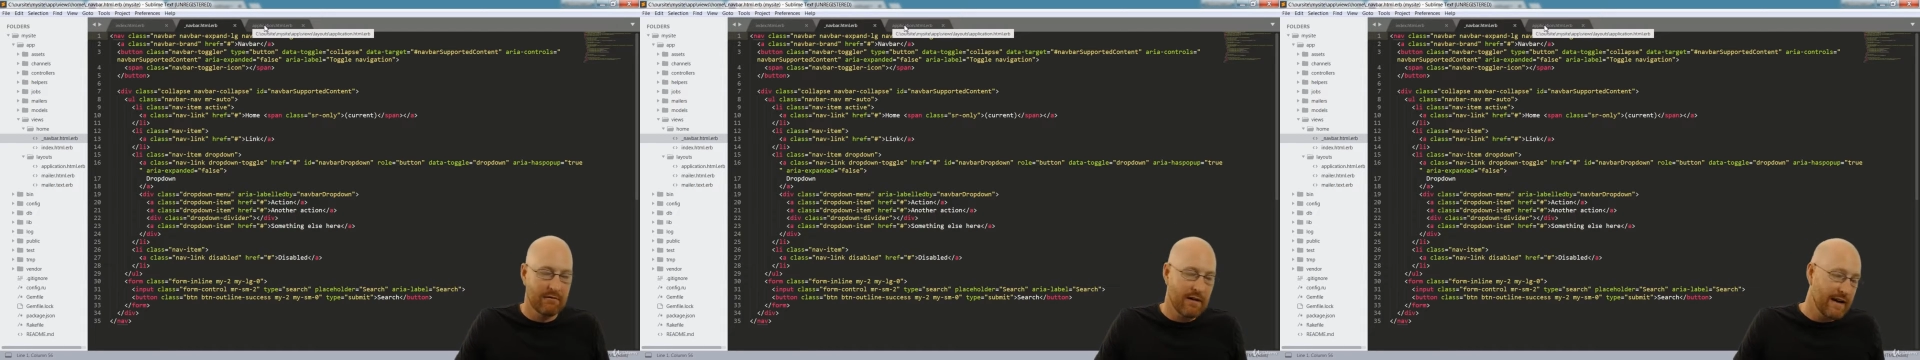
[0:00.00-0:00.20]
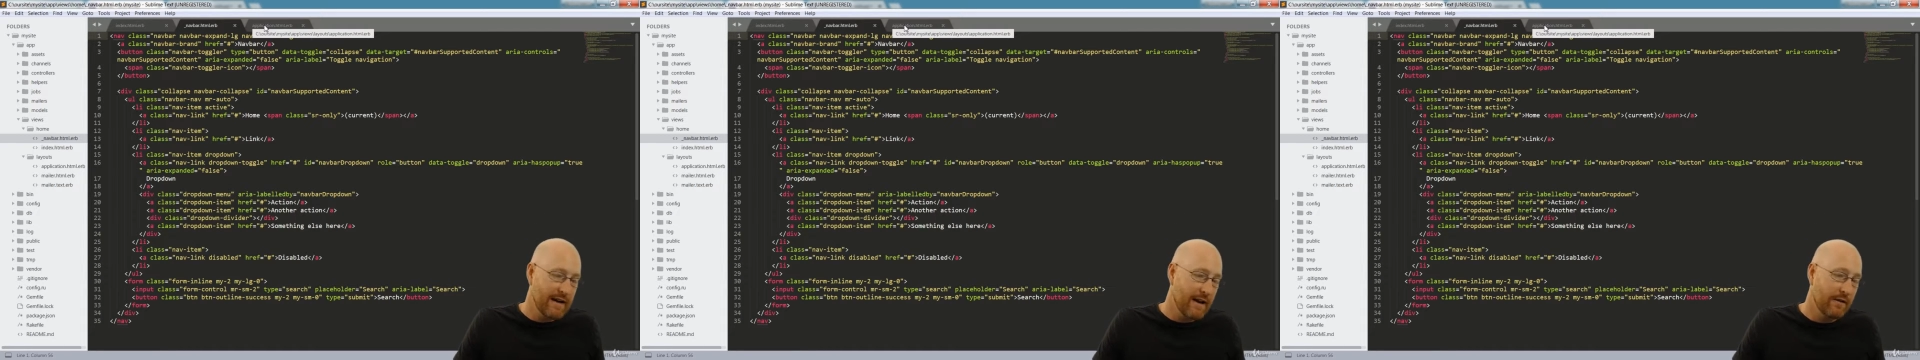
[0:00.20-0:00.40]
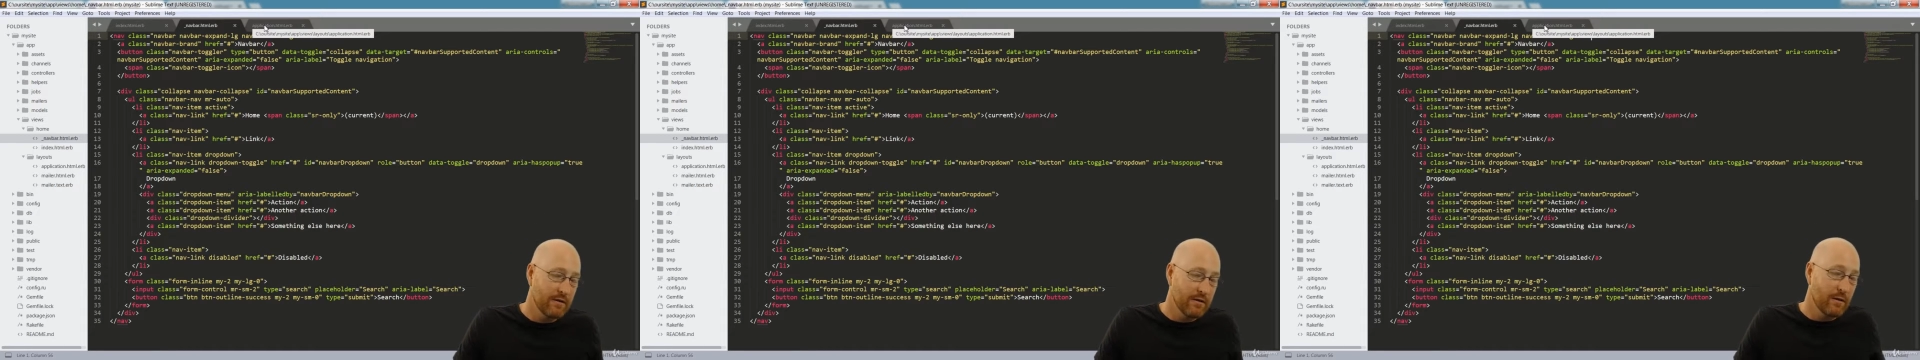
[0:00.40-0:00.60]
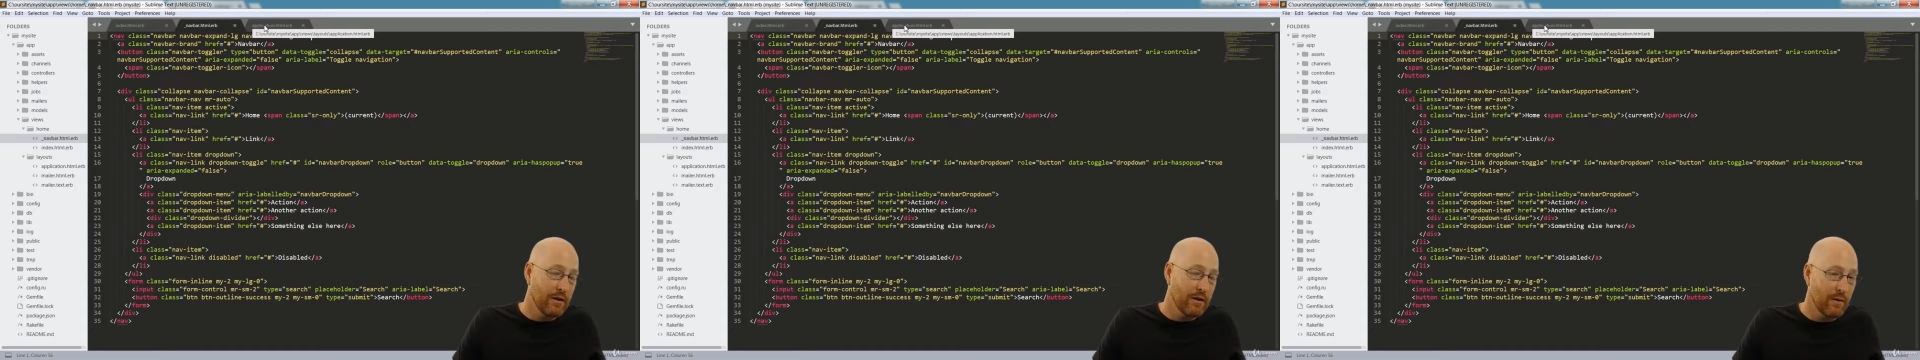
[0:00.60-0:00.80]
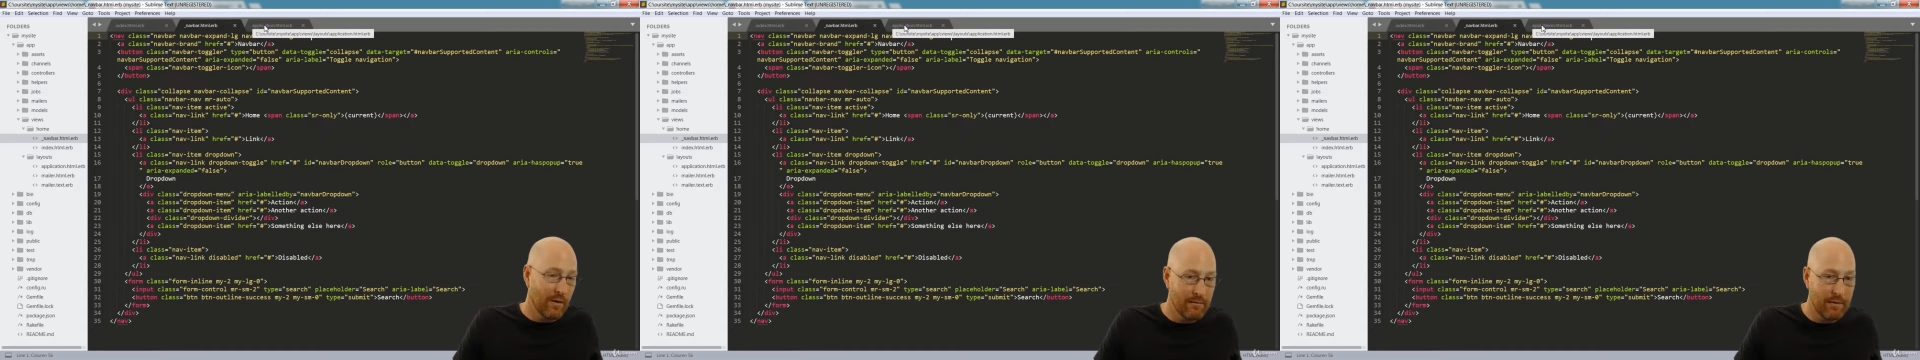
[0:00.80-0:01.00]
Right now there's
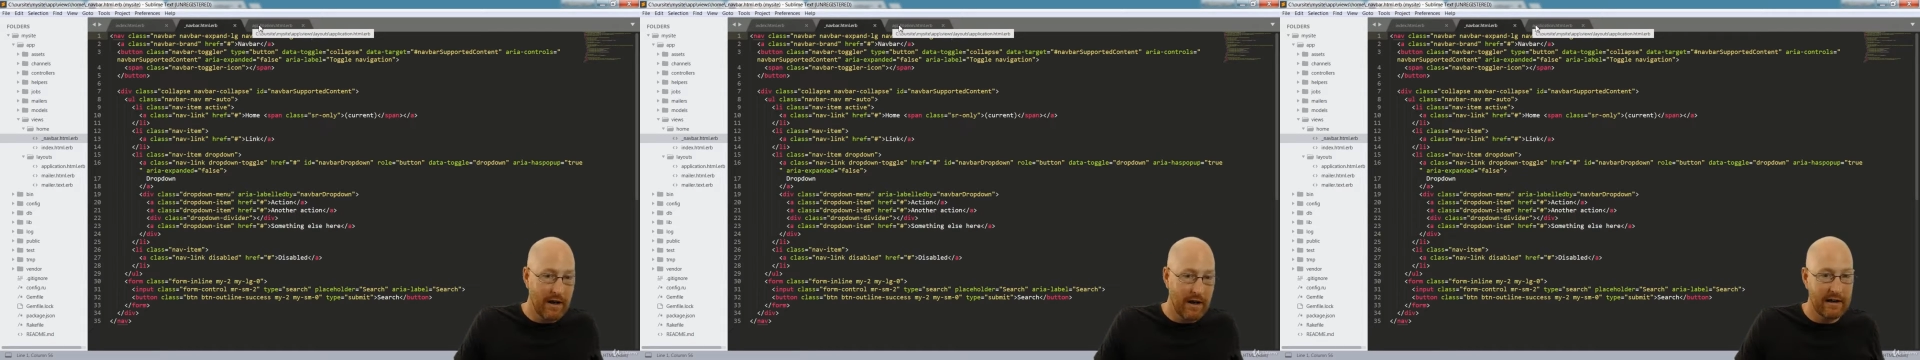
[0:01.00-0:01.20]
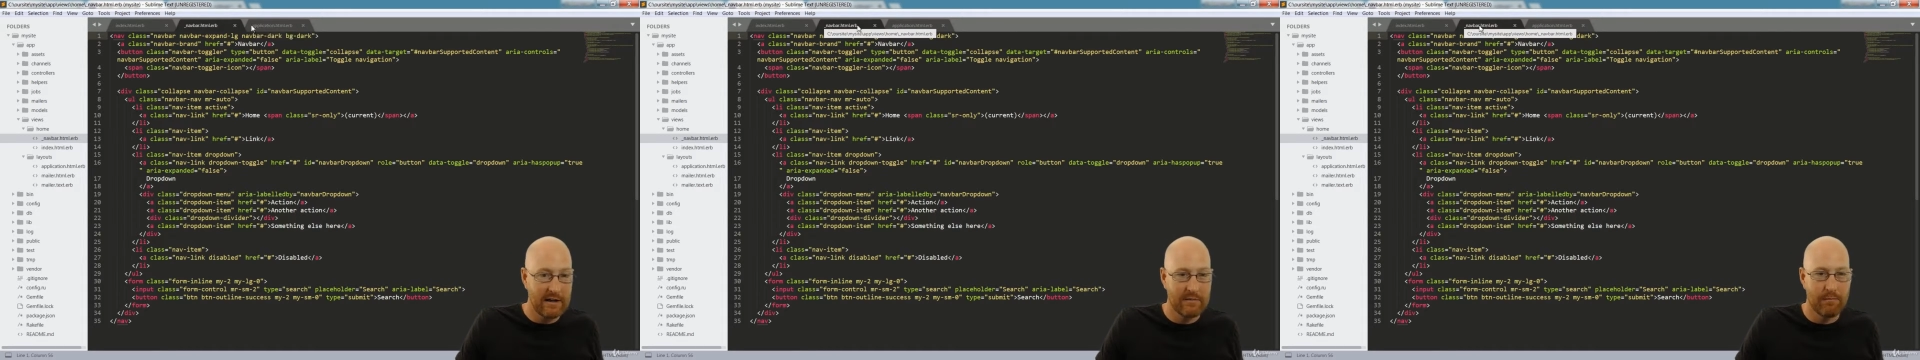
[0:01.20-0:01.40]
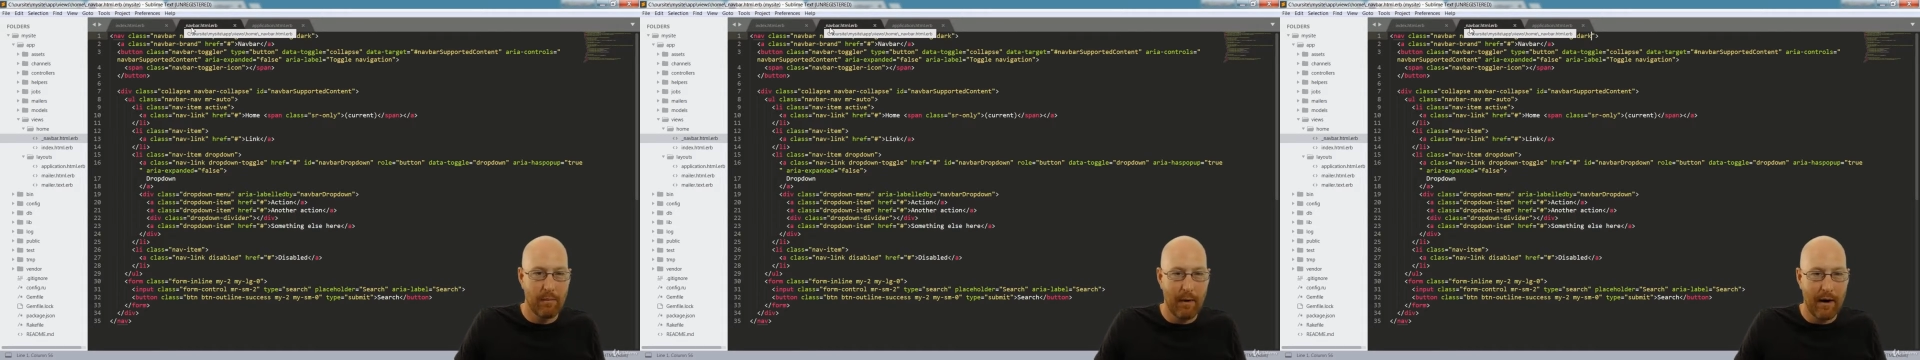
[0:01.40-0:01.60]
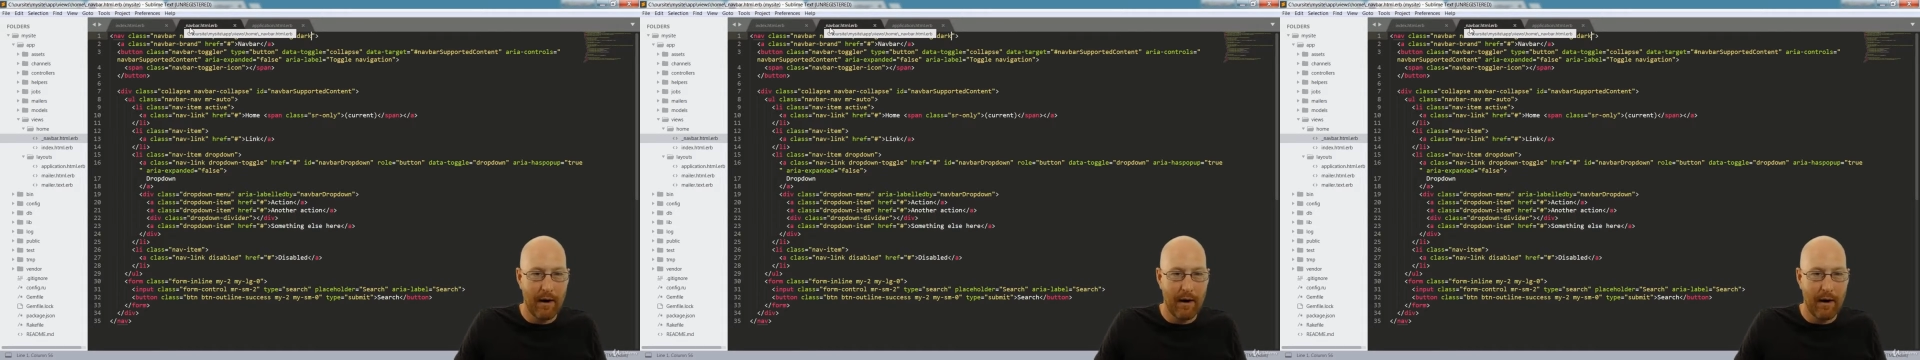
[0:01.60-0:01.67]
only one page,